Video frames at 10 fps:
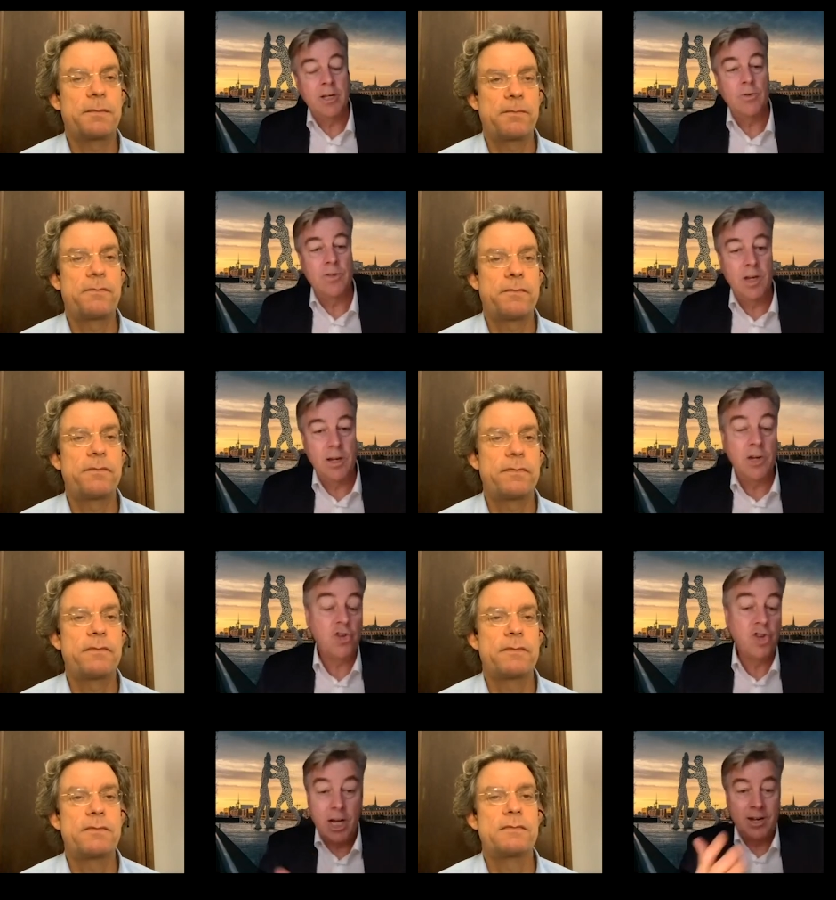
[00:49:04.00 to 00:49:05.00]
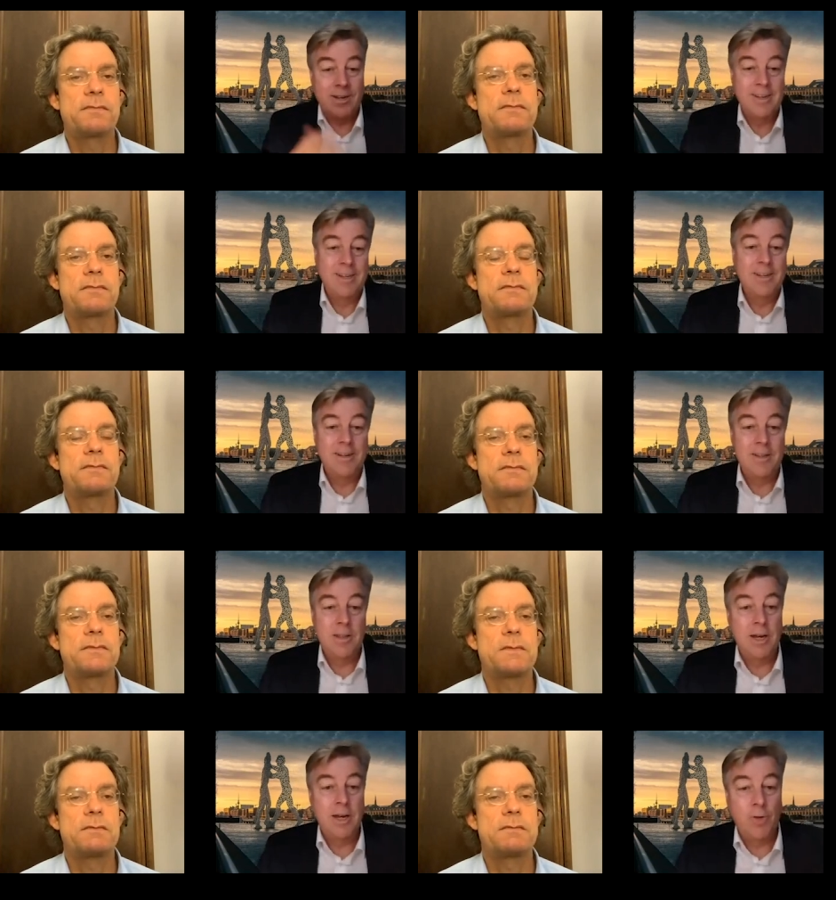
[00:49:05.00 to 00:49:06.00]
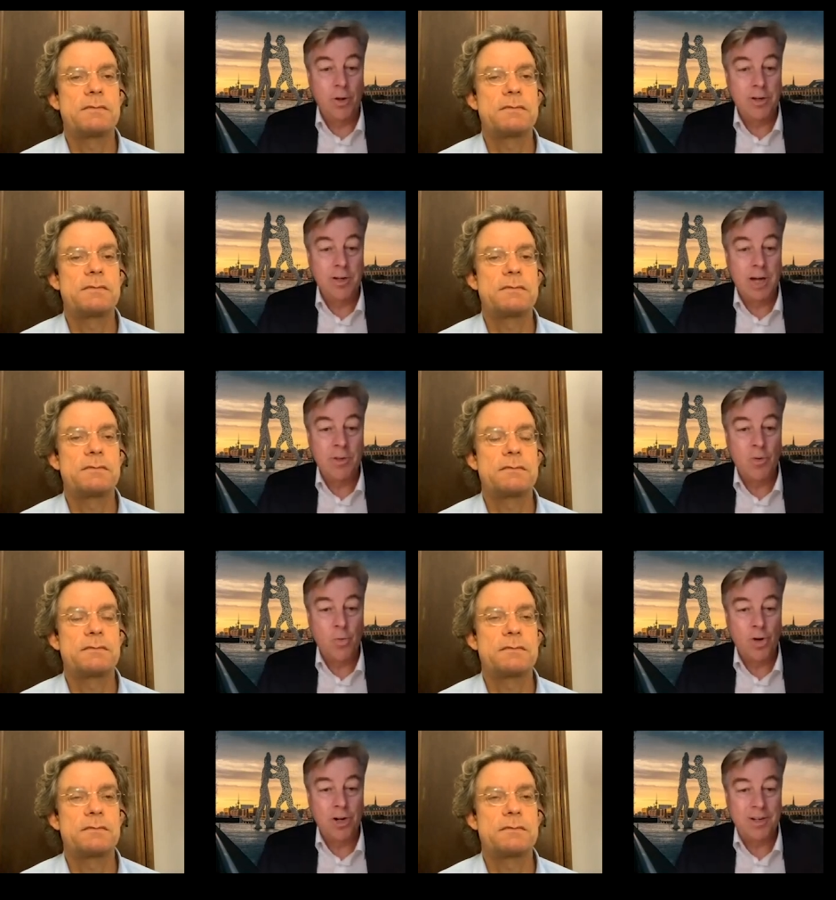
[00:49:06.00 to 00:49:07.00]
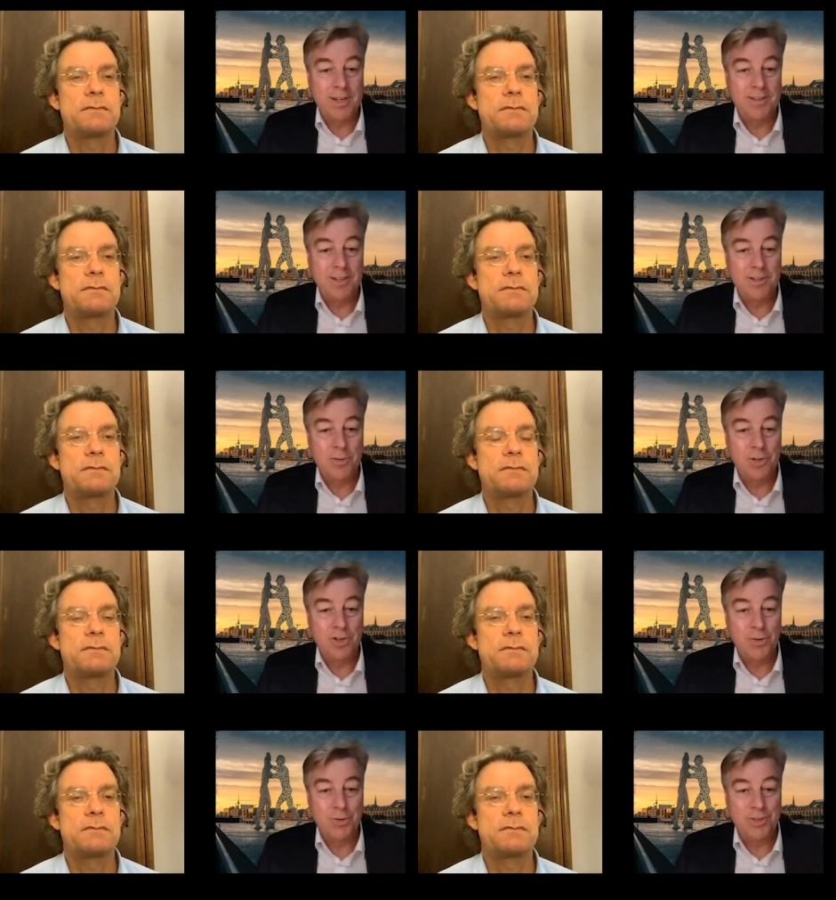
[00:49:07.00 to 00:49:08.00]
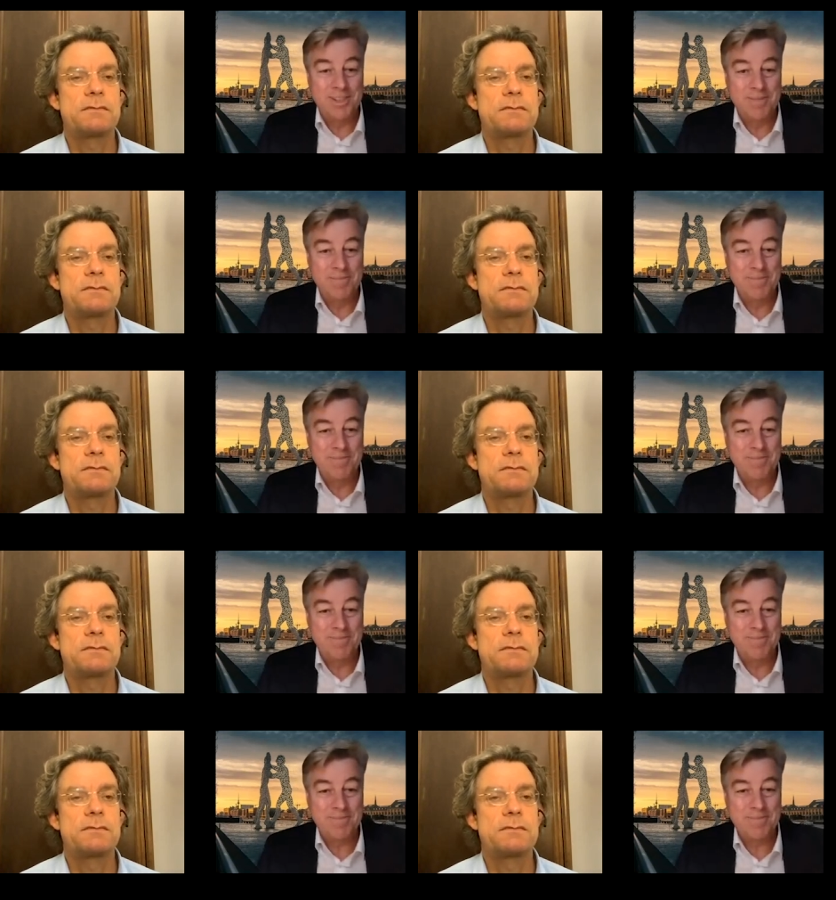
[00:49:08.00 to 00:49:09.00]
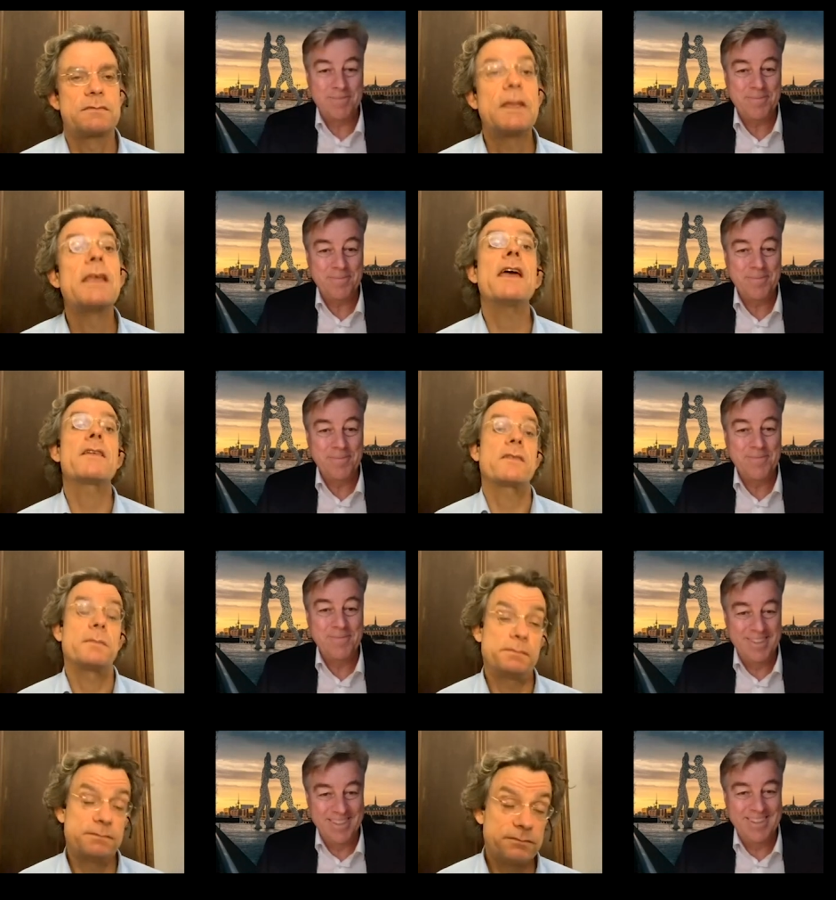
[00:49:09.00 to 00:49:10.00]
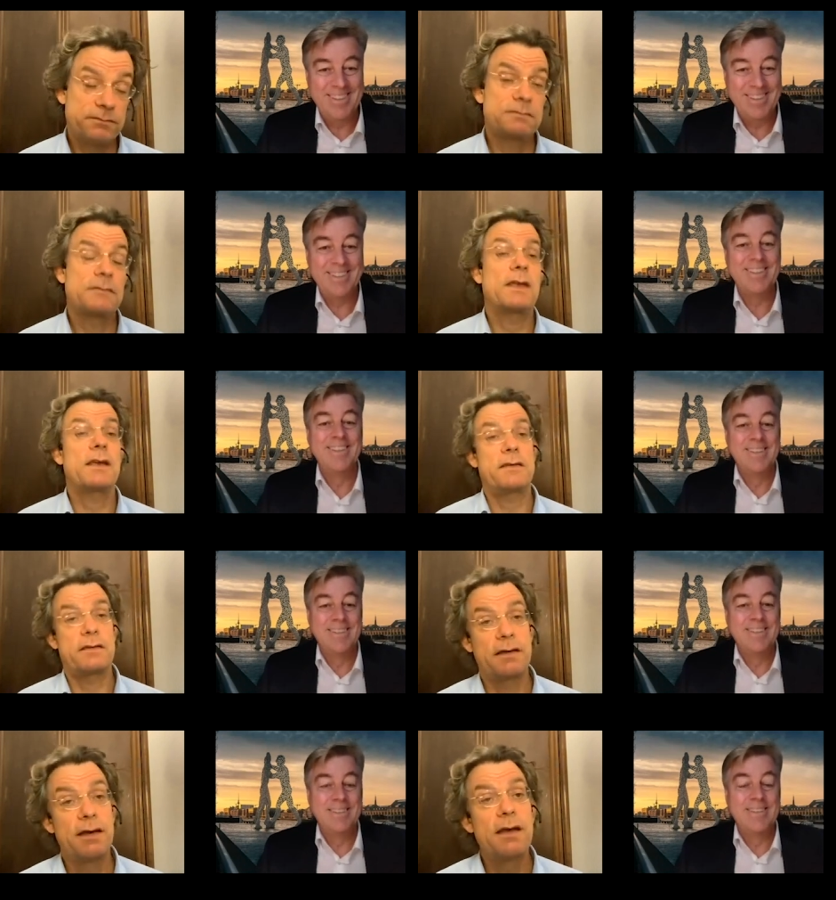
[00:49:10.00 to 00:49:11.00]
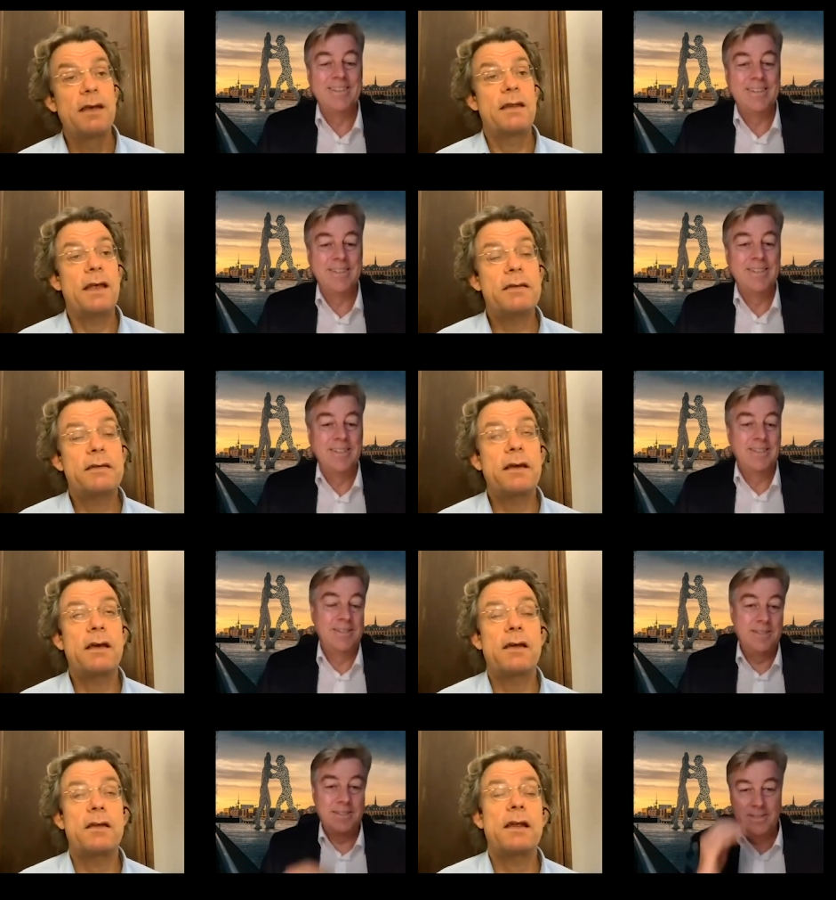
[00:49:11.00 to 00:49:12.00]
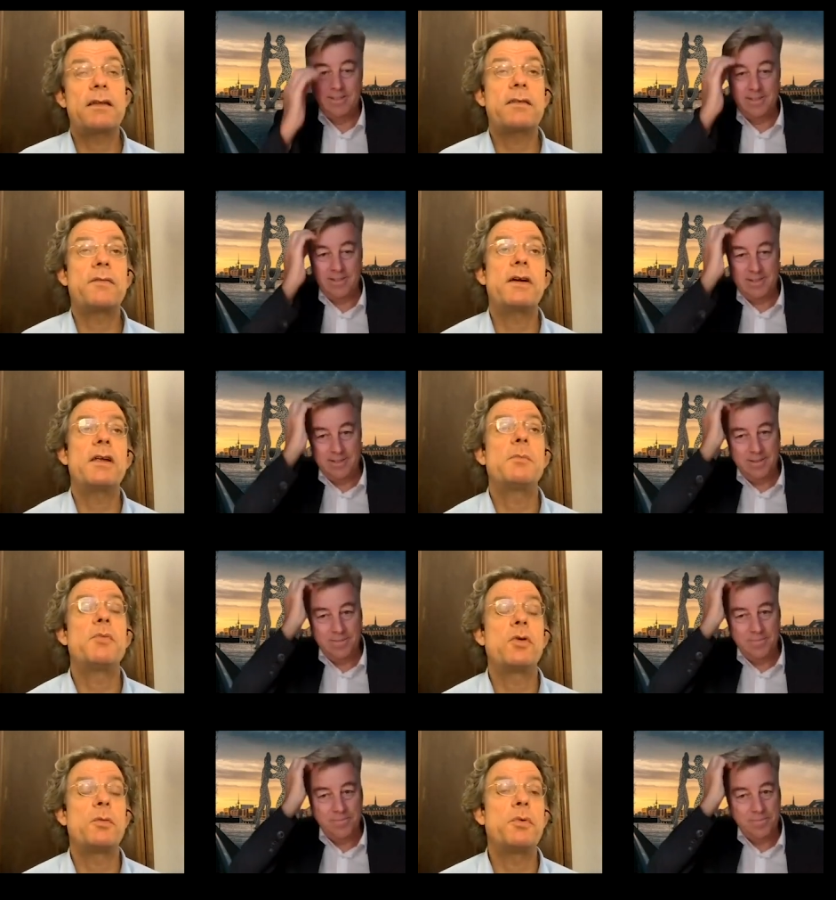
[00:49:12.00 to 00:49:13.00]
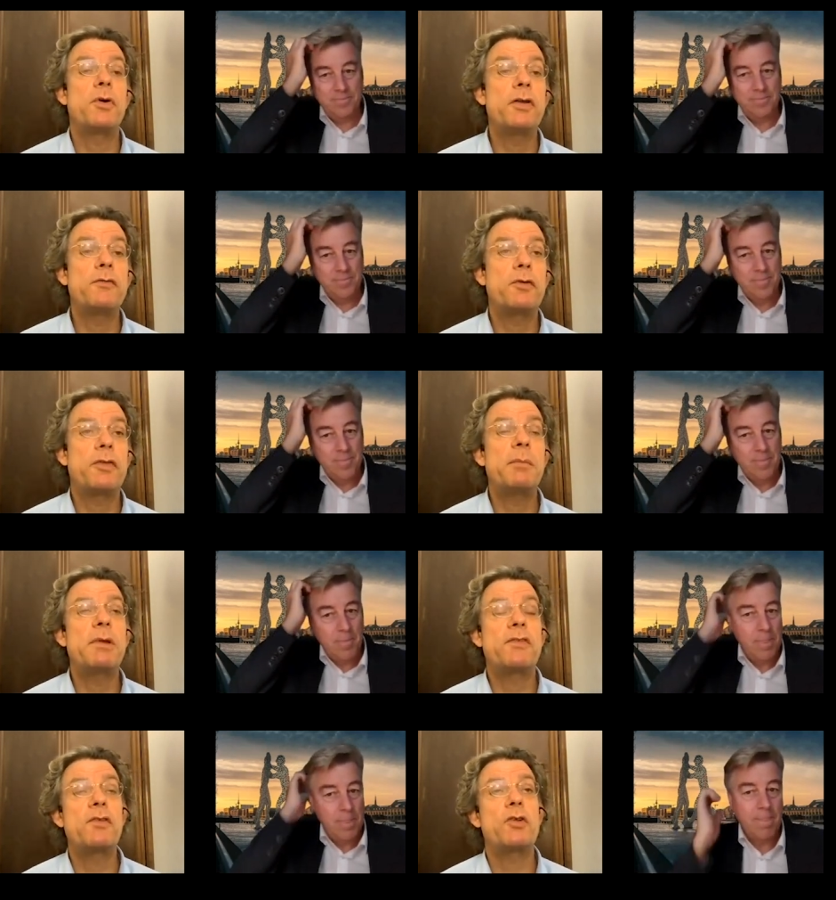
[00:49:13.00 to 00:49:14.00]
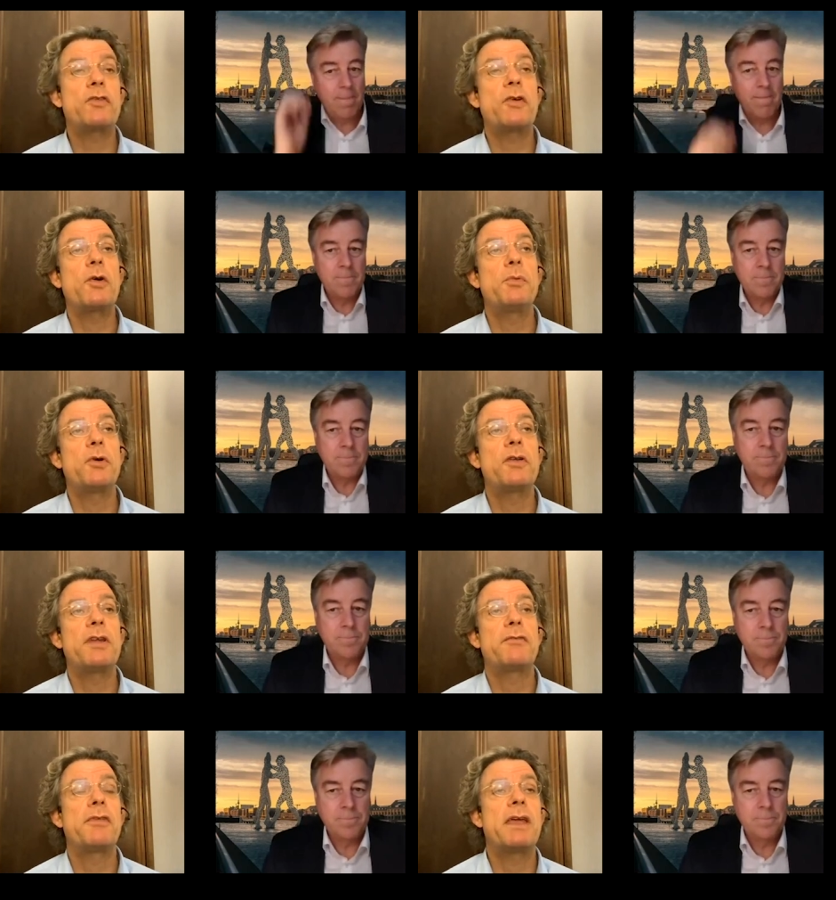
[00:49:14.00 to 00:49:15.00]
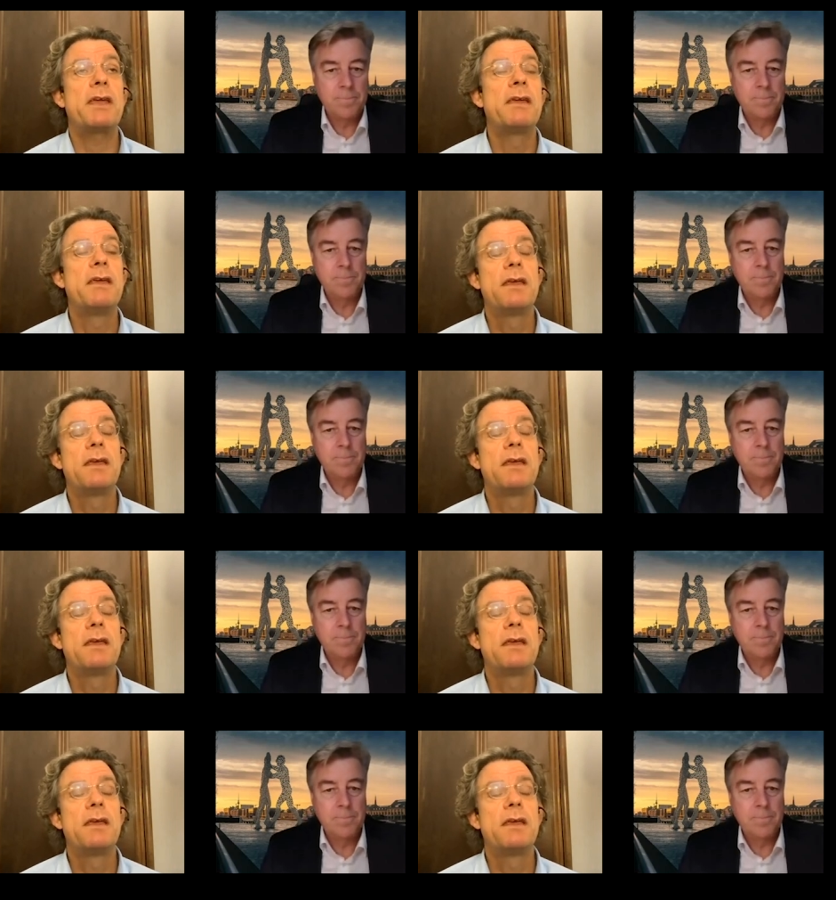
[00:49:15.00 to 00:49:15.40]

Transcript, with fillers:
Speaker 1: time to say, and China, they have all the time in the world, as the history shows.
Speaker 2: Yes, Yes, that's uh, that's a very important point for them. It's not so important if they